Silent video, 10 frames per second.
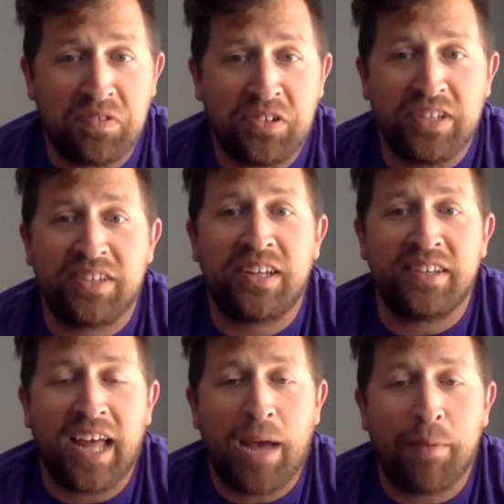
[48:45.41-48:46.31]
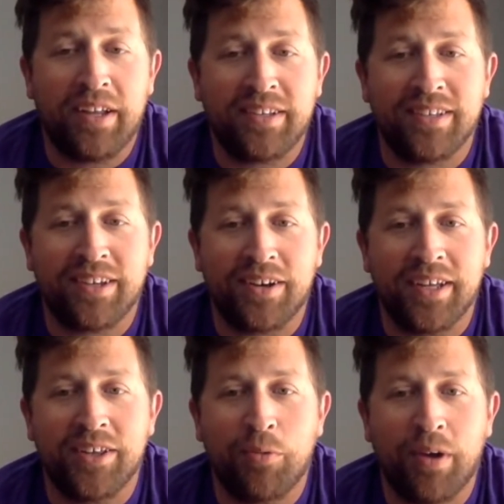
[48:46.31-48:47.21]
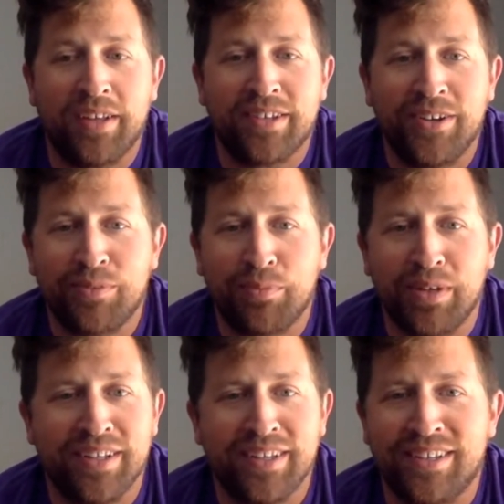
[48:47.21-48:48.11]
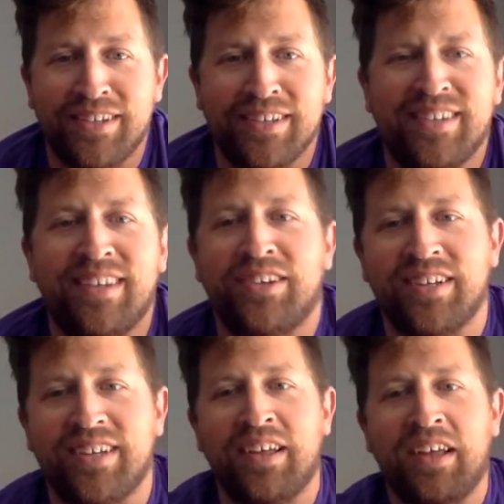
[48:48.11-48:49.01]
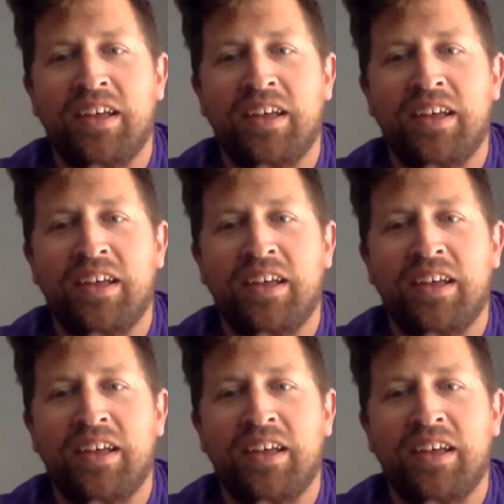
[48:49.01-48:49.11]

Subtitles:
just doesn't happen necessarily in the West Coast because it's just such a